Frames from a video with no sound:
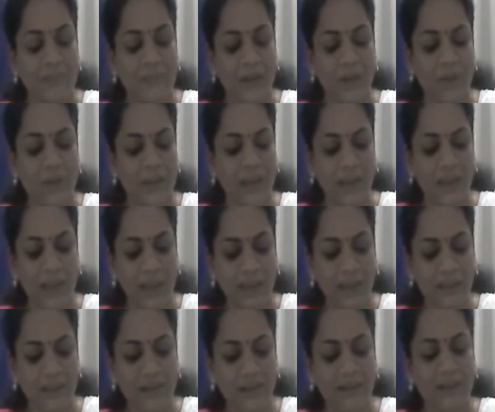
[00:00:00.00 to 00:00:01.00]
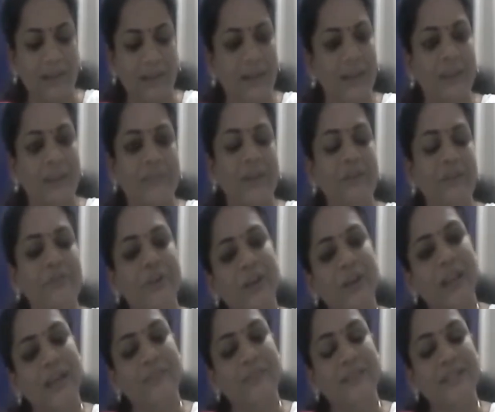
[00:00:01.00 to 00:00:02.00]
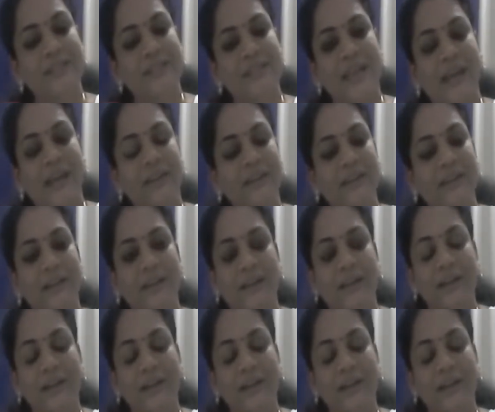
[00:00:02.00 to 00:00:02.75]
Okay, and even for 11th standard